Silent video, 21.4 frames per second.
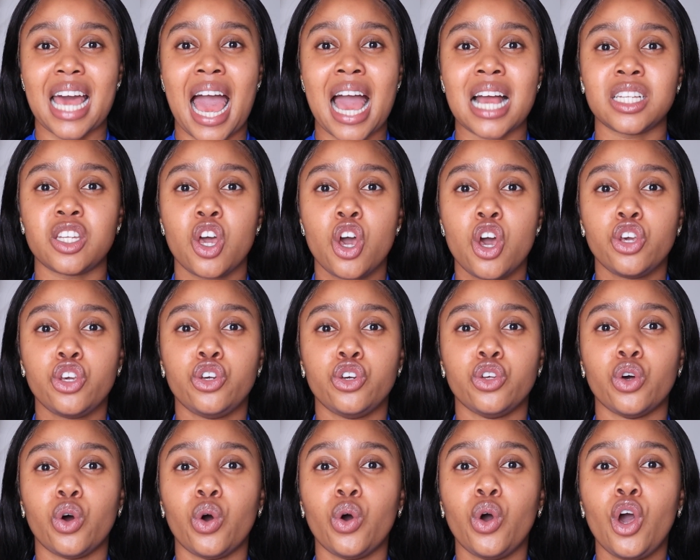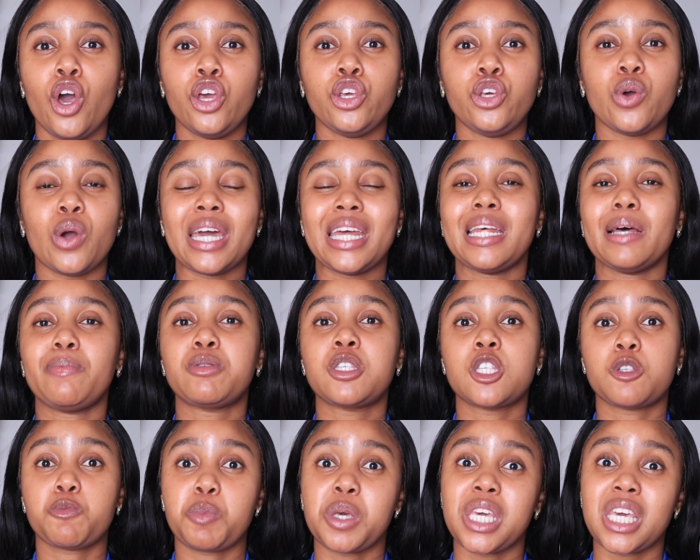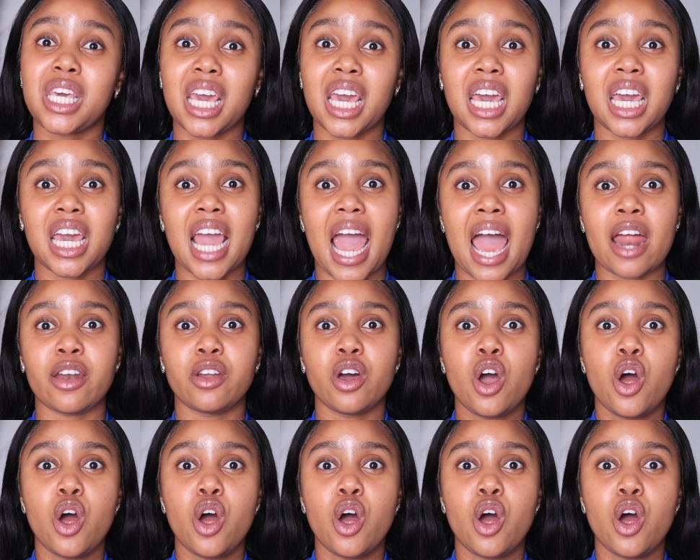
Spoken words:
and you end up speaking and